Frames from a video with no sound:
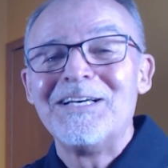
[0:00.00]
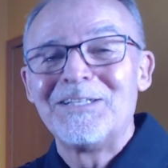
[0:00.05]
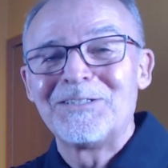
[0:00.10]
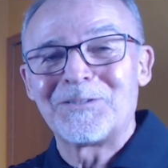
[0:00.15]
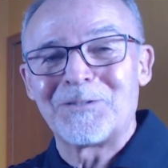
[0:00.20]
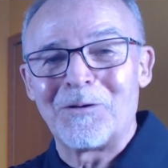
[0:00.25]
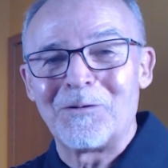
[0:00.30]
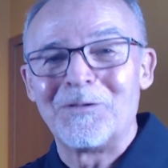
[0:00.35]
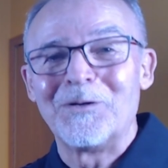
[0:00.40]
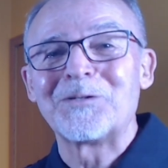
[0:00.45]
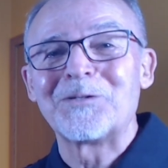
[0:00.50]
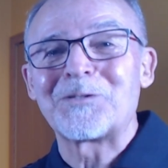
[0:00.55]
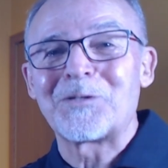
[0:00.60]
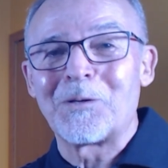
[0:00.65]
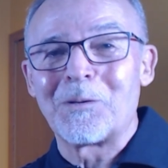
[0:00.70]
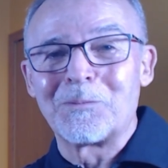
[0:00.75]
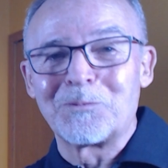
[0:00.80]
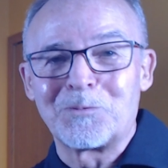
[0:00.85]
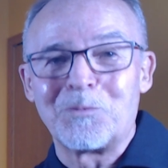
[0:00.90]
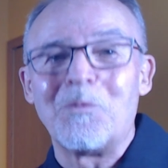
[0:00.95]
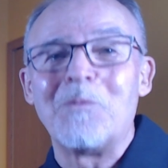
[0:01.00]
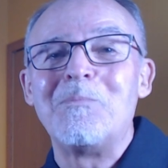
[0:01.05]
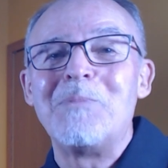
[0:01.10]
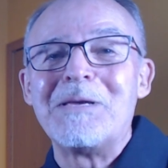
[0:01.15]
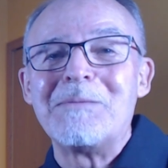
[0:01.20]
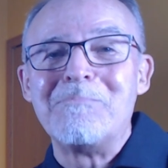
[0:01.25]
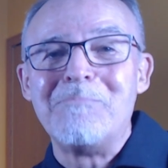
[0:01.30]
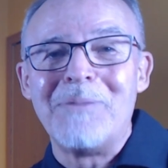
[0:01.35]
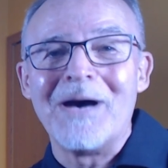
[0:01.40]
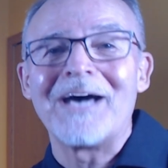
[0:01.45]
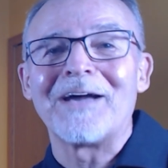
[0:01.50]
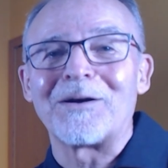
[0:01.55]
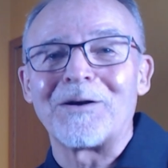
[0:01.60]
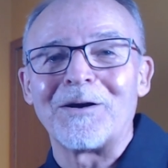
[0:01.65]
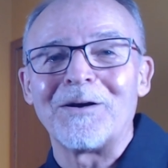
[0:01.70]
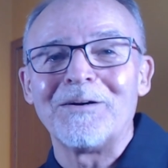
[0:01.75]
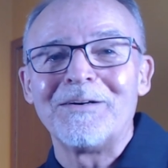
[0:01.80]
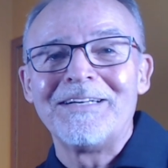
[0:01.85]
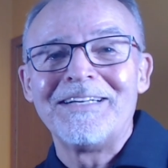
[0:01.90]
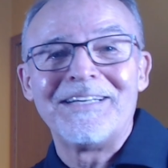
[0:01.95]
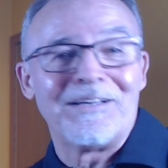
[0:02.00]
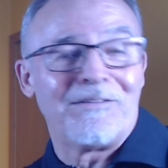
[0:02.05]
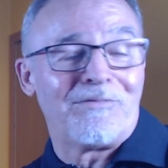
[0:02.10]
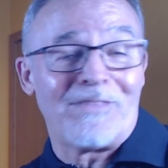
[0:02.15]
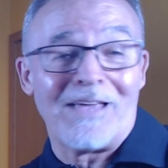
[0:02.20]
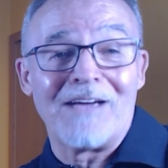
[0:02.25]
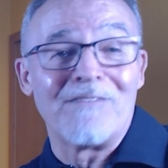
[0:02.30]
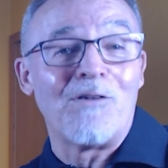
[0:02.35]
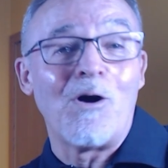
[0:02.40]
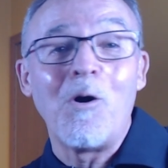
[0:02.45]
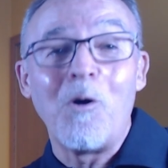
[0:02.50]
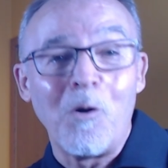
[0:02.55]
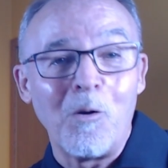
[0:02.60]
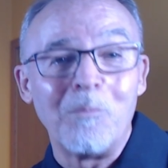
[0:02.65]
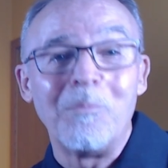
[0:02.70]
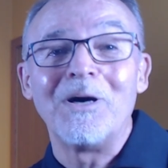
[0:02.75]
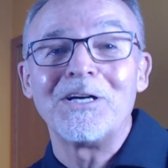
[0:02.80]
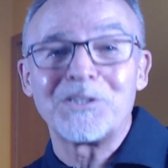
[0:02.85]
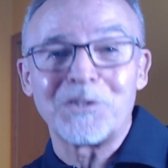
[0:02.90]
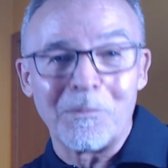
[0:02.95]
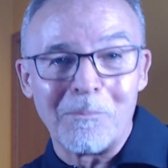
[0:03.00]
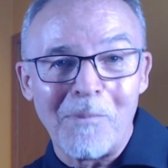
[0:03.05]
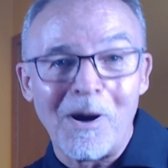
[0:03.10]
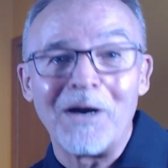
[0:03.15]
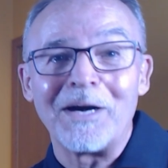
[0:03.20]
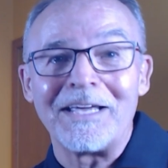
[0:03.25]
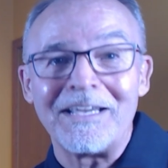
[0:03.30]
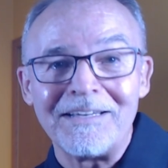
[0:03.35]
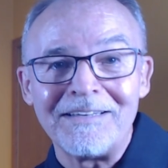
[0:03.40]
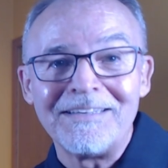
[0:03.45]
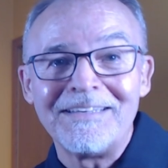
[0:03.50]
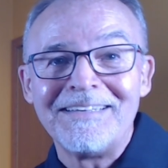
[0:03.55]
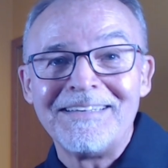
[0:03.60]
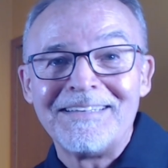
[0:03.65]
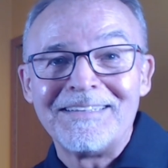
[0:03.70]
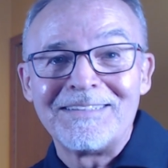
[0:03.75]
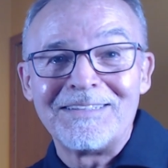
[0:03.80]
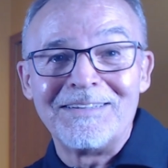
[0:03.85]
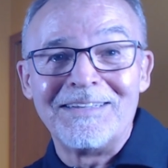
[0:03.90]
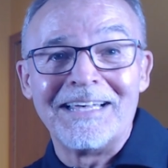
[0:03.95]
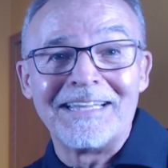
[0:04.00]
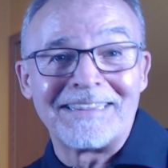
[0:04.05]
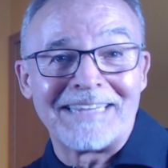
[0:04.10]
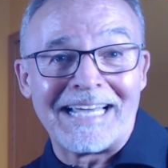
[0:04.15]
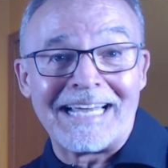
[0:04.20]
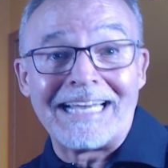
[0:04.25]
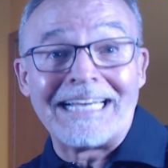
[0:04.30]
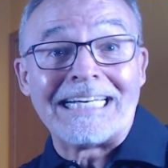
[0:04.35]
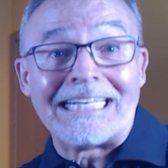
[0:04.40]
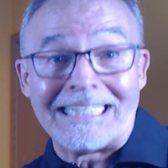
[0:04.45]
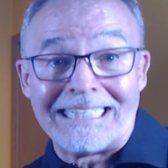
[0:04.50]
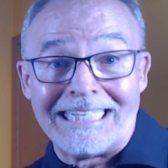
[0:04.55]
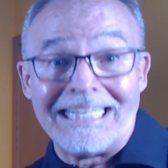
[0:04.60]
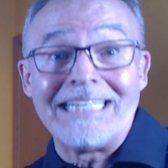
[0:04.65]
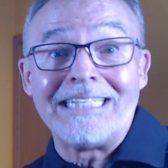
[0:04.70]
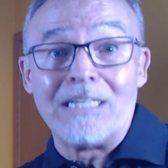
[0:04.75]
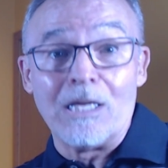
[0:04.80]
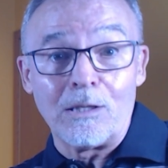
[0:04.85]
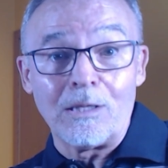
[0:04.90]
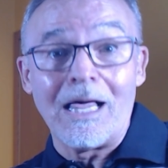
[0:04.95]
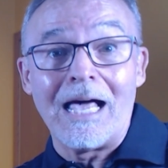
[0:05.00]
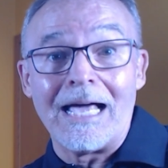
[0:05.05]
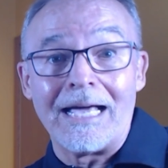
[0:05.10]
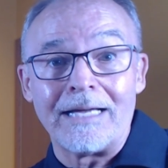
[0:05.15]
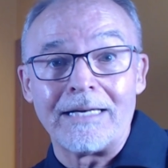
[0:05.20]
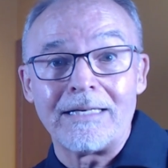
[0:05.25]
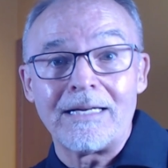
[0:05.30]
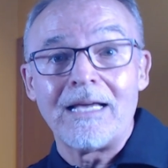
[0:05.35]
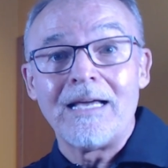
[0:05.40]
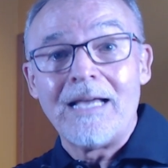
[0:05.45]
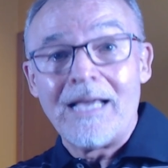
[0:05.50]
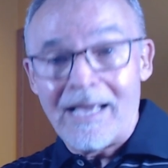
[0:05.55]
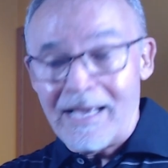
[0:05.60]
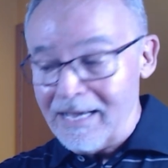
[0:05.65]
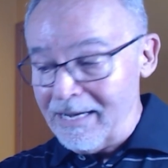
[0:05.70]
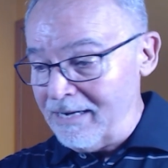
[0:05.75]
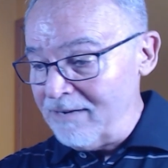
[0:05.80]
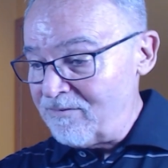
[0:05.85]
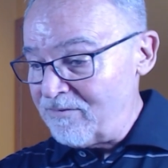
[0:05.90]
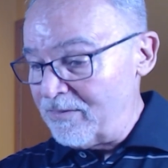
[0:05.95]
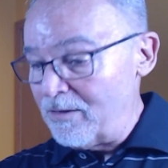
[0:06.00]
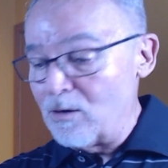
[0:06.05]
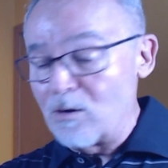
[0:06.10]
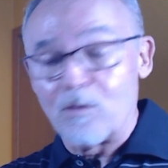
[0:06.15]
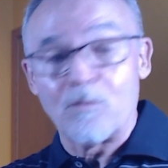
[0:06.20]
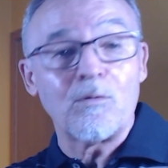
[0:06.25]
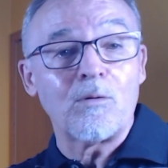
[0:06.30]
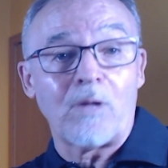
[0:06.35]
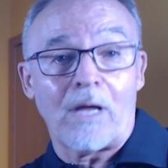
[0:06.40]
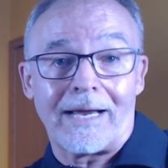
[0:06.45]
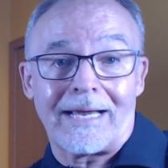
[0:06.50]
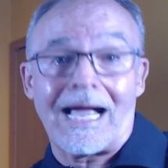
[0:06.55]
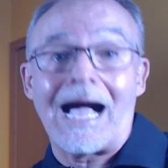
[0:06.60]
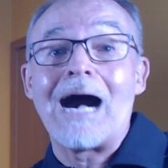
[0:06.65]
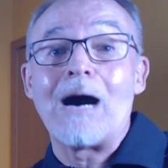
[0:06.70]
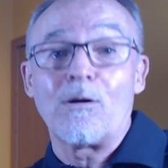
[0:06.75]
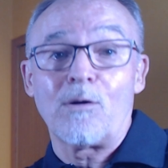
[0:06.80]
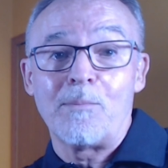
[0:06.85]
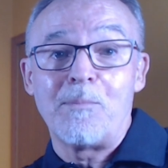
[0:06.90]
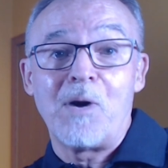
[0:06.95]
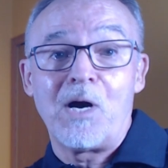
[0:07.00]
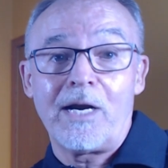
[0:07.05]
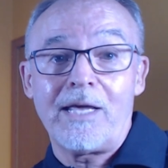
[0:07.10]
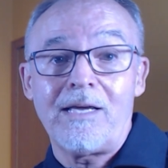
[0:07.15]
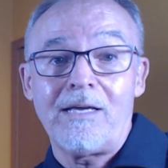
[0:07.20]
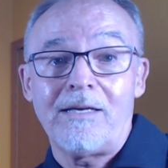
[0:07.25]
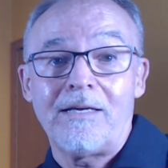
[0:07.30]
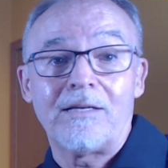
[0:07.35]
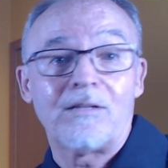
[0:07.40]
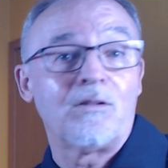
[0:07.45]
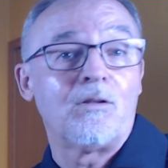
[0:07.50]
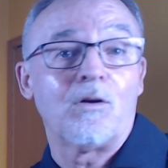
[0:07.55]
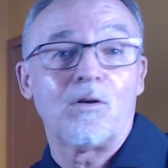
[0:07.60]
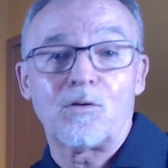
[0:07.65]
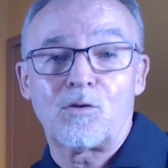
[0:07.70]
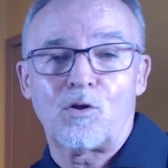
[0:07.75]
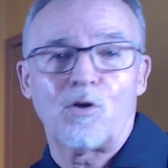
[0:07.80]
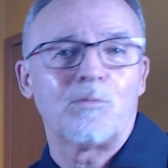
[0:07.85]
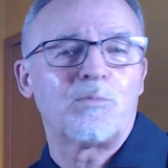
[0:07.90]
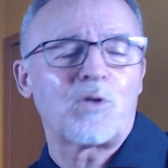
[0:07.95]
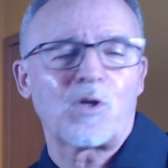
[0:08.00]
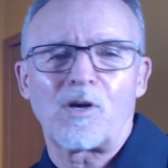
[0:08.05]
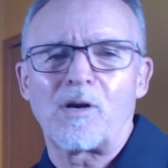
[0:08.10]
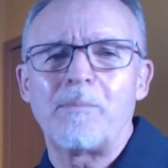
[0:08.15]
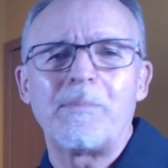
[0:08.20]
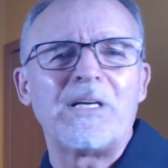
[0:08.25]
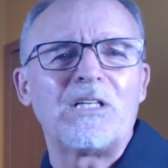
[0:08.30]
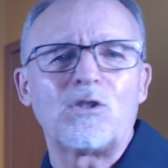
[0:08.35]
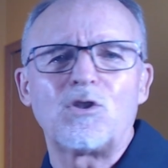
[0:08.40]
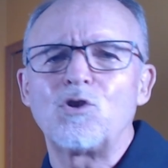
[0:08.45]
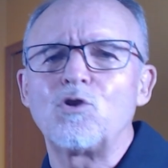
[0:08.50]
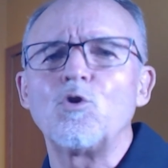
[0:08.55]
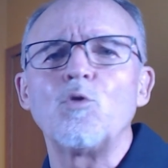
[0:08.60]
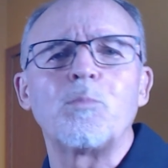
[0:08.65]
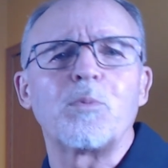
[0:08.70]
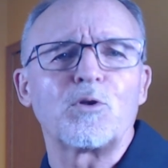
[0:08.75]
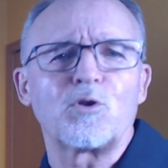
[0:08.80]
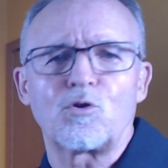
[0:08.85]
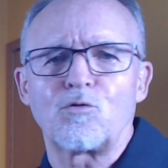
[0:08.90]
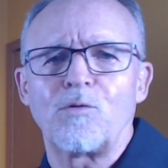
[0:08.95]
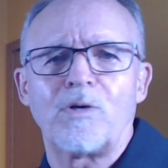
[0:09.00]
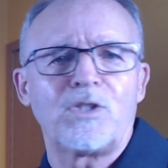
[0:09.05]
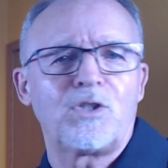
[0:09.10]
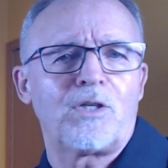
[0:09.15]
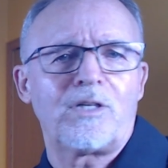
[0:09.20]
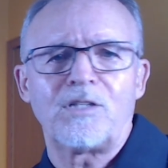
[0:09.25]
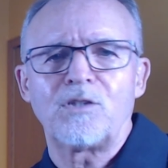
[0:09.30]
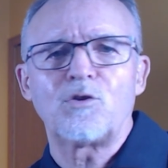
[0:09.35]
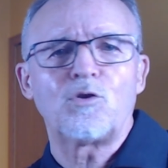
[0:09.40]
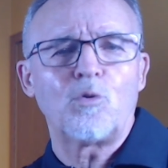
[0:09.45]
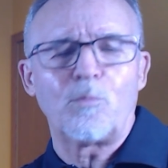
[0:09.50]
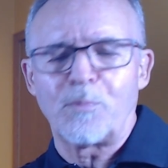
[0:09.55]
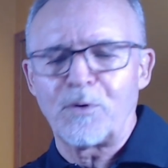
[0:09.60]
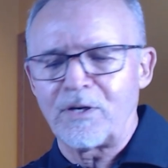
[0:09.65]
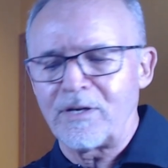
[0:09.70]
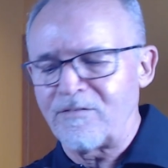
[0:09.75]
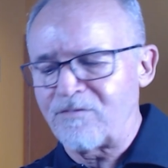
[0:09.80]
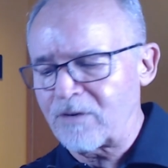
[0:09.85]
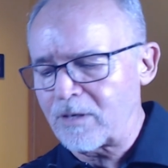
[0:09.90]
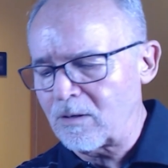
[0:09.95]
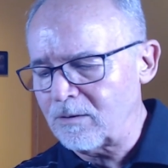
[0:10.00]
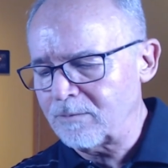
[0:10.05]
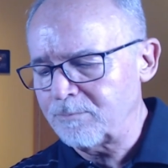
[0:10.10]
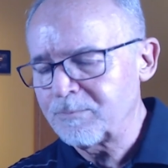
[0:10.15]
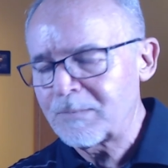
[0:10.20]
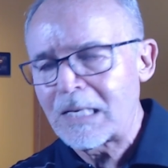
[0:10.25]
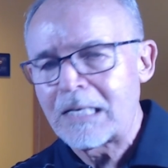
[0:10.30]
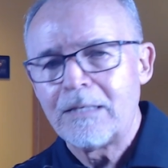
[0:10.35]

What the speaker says: So their terms will be better if they have a whole bunch of money that they need to lend, and if they're like out of money, their terms are going to be super stringent and super difficult.